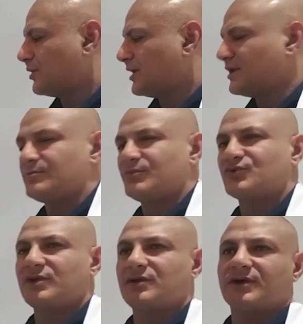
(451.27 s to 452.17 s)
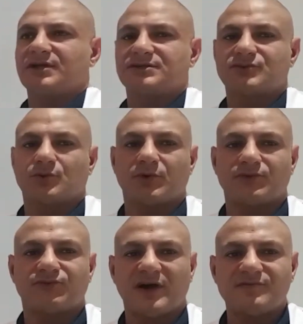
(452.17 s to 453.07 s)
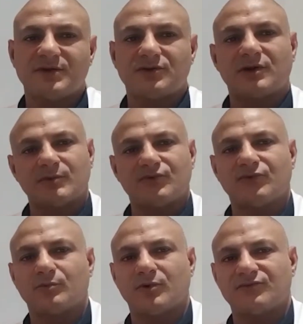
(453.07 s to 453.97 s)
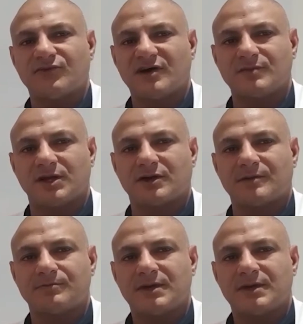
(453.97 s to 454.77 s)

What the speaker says: in between a range of 0.5 milligram or 4.5 milligram,